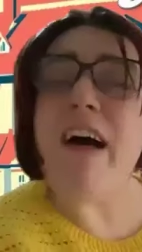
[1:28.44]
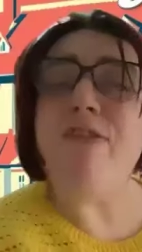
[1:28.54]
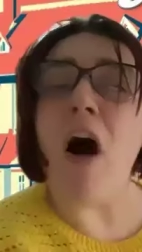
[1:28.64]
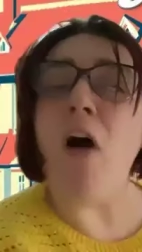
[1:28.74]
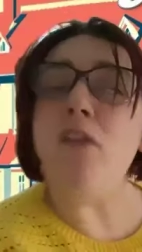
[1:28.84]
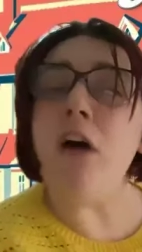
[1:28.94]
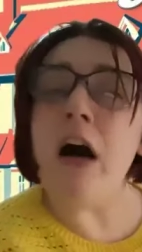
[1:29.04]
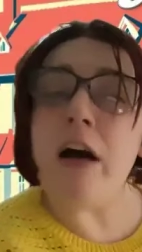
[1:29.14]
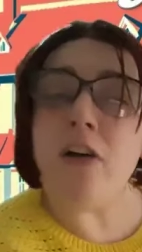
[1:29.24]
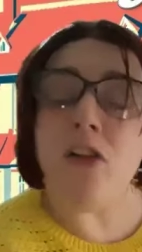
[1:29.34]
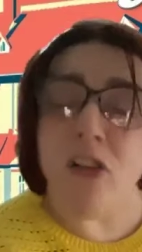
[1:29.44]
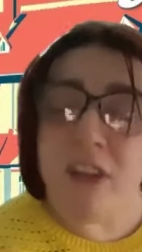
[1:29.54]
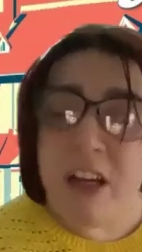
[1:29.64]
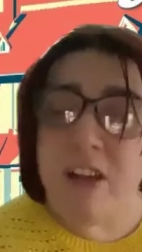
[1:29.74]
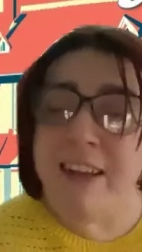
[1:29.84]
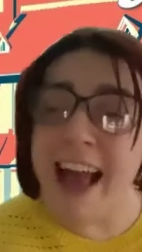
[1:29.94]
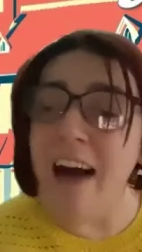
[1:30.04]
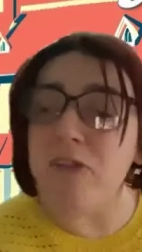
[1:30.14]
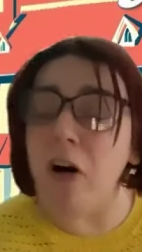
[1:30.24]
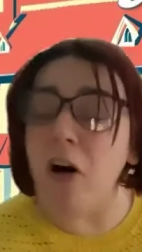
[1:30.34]
of all, uh, could you
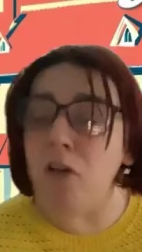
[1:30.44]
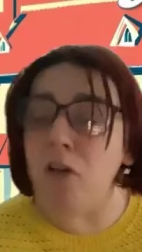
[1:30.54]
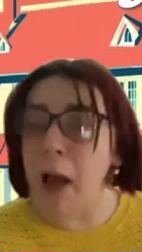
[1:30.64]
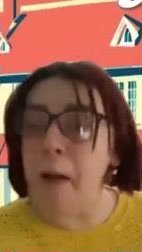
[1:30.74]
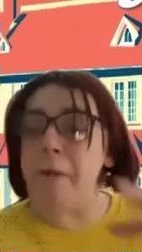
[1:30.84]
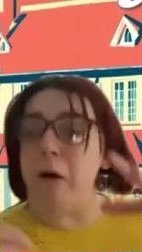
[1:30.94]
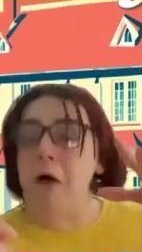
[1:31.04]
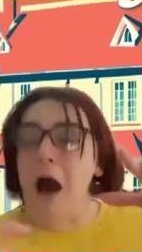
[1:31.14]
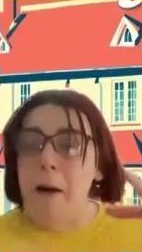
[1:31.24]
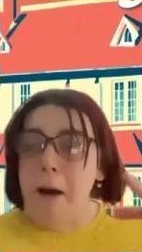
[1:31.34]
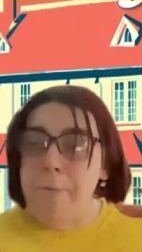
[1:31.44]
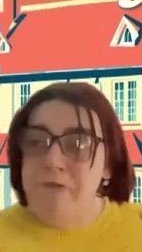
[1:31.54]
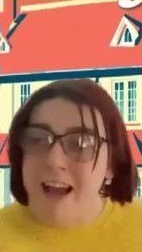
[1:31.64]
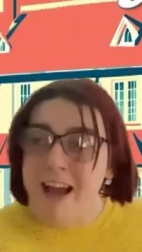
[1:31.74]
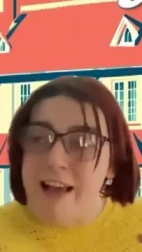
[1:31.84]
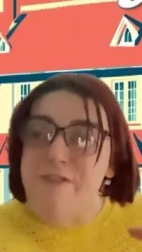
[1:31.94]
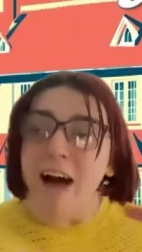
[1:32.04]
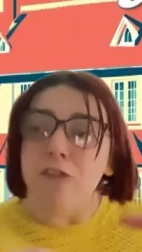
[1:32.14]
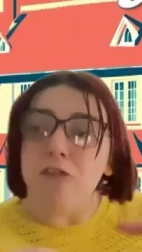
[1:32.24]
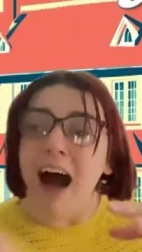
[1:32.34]
tell us a, a, a brief
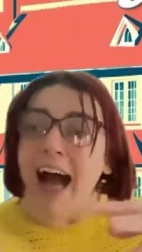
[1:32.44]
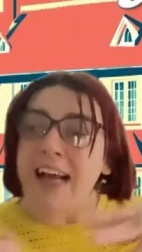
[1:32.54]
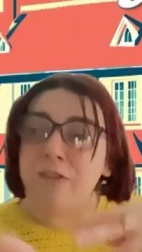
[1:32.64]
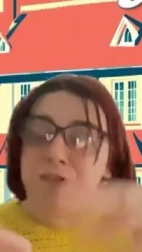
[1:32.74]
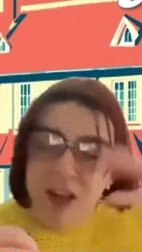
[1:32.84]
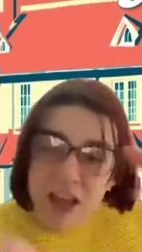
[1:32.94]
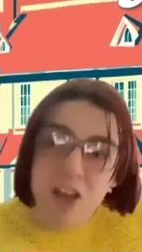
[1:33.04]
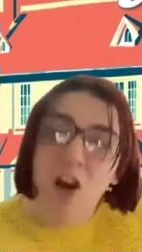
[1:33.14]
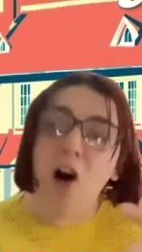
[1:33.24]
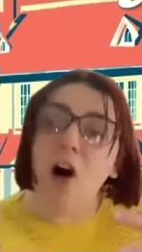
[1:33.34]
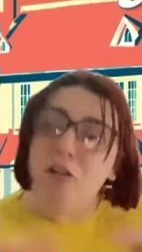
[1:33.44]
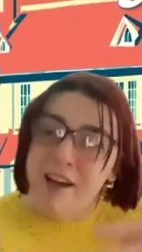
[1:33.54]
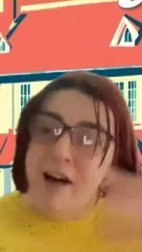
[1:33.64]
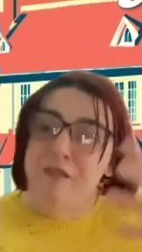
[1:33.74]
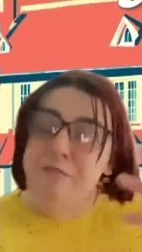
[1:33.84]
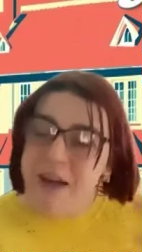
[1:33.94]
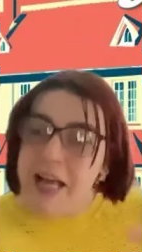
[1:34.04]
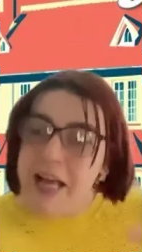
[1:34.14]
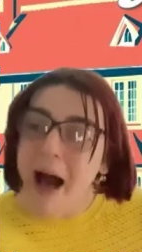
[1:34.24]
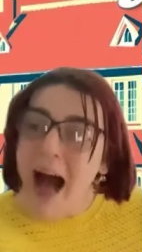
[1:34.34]
outline of the story of
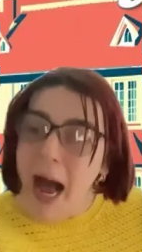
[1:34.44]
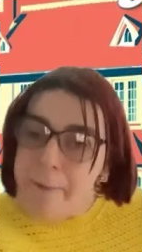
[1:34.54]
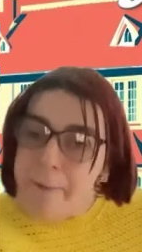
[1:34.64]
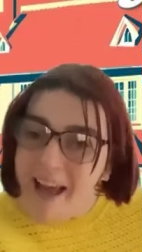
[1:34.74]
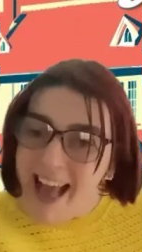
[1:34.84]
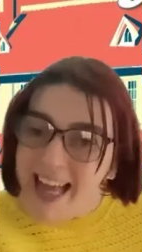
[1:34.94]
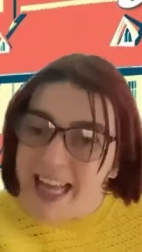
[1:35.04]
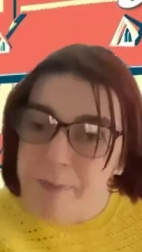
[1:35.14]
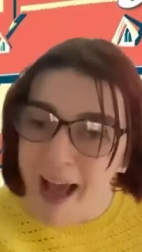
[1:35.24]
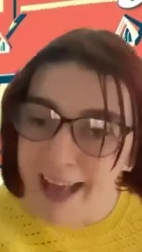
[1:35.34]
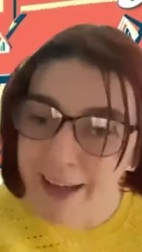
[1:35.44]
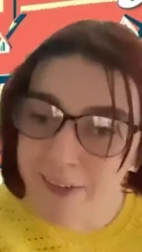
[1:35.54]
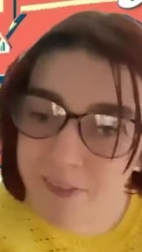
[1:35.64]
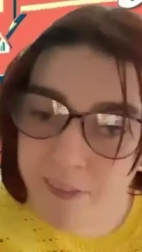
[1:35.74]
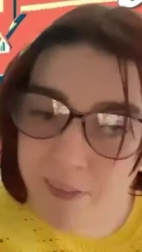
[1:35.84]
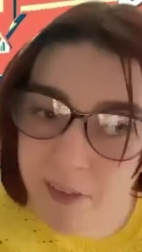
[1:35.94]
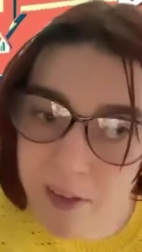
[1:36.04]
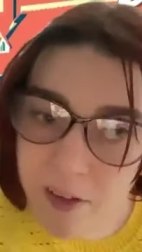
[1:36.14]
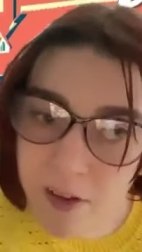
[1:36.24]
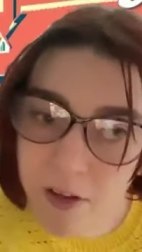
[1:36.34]
Be My Baby?
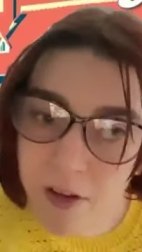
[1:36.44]
Yeah,